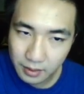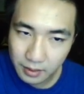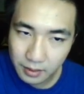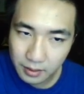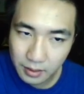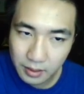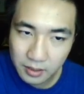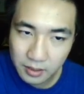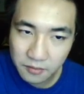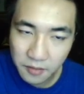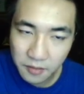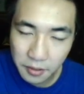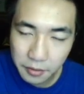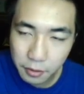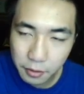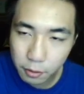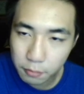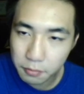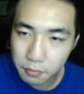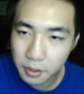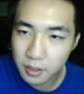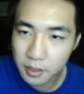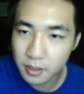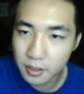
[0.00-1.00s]
It's very
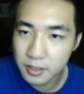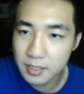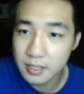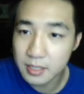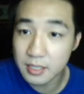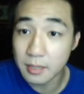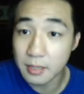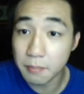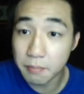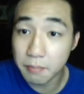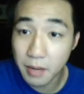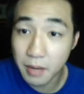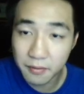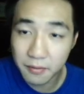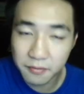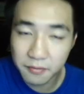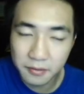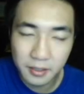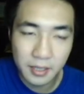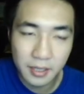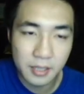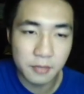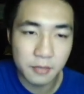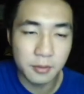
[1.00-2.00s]
good because he's a
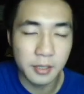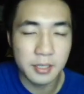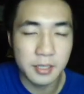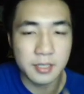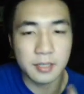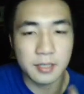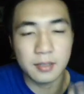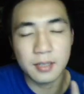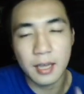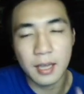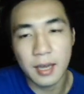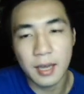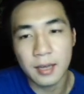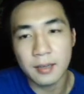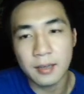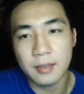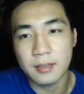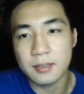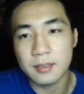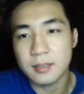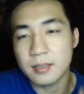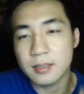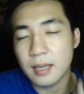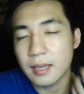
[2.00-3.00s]
buffer as well as a tank
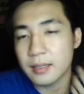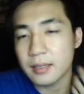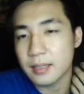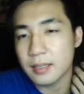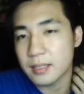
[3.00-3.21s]
at the